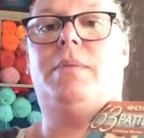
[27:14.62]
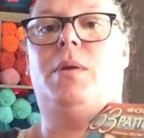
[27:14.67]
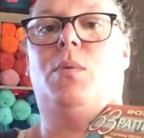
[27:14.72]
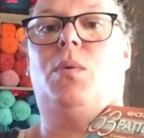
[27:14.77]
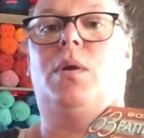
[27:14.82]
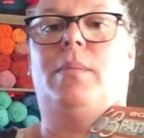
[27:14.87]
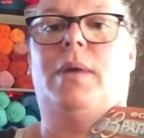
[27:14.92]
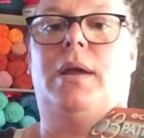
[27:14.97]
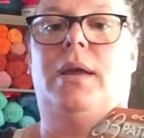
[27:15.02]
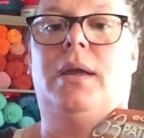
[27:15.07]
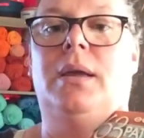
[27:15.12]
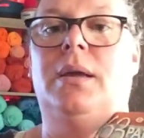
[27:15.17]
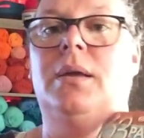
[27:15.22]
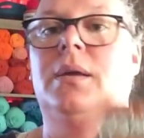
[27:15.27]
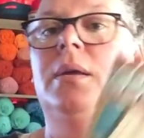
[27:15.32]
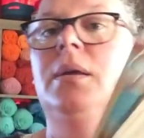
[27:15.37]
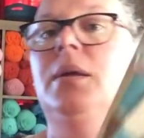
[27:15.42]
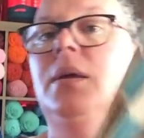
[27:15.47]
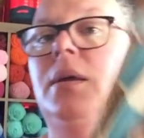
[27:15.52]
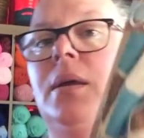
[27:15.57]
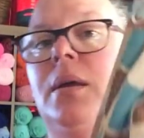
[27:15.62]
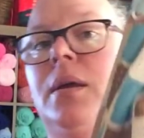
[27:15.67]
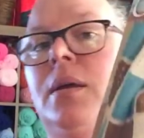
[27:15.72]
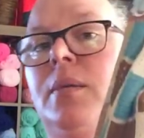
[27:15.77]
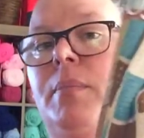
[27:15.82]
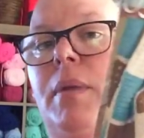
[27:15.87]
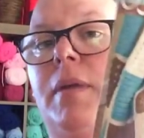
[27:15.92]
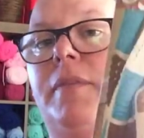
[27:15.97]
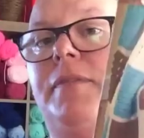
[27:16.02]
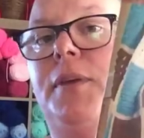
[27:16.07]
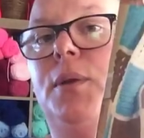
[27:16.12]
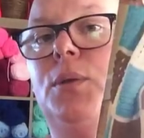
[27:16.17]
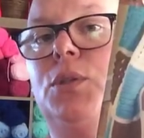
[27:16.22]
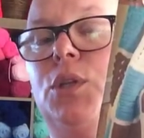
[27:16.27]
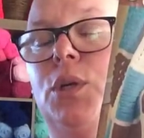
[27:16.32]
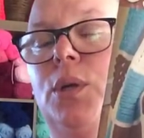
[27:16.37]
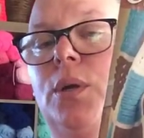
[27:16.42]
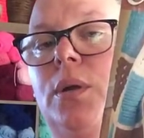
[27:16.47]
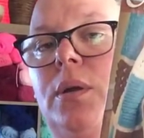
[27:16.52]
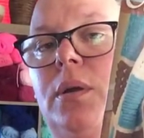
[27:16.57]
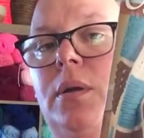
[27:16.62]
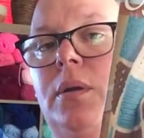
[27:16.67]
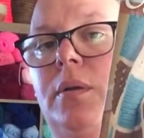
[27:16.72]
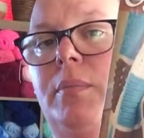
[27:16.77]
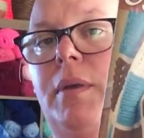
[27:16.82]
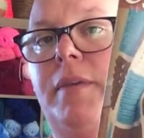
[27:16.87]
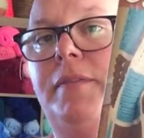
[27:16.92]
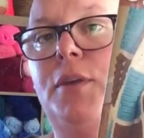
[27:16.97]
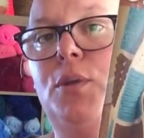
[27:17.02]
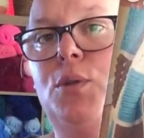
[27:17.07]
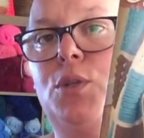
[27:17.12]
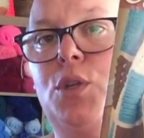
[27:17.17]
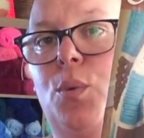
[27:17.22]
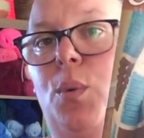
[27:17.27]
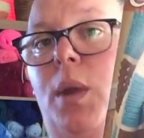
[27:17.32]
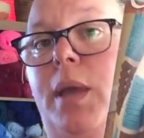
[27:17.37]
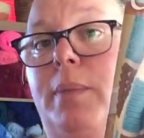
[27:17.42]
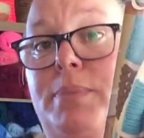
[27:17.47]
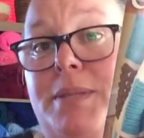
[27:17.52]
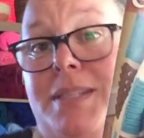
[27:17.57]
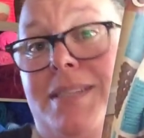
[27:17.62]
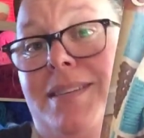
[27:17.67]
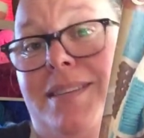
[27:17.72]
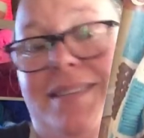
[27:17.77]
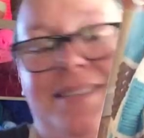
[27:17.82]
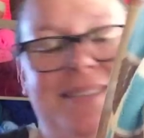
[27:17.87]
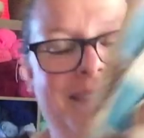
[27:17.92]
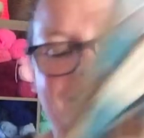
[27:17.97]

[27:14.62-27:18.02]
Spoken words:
to be one of my future whips.